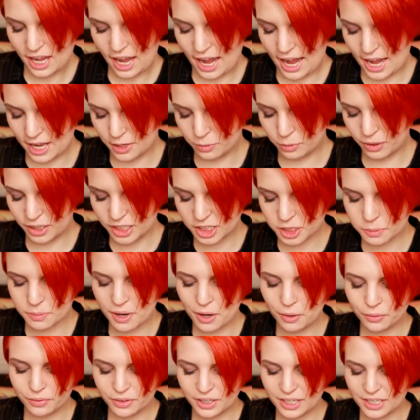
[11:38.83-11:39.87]
And when I
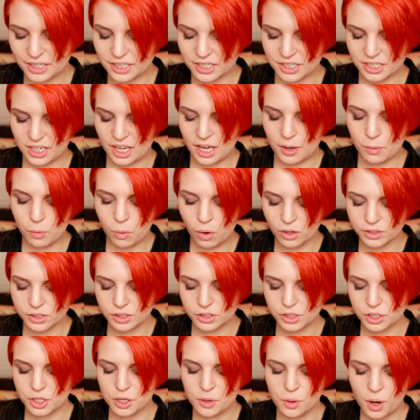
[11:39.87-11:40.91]
smelt this, it
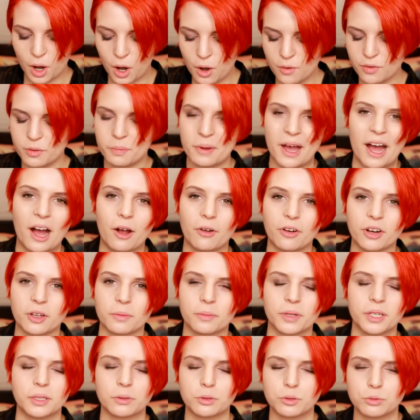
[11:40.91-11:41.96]
wasn't too
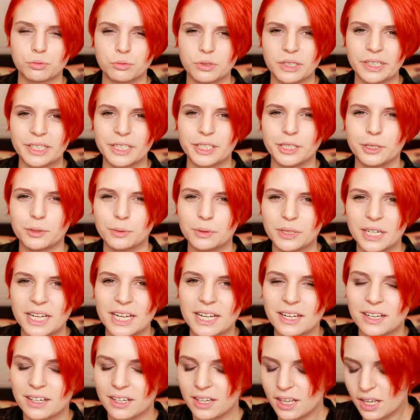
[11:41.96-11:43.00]
overpowering, but it was really
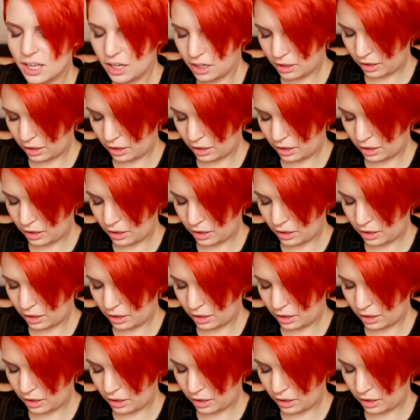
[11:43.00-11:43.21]
unique.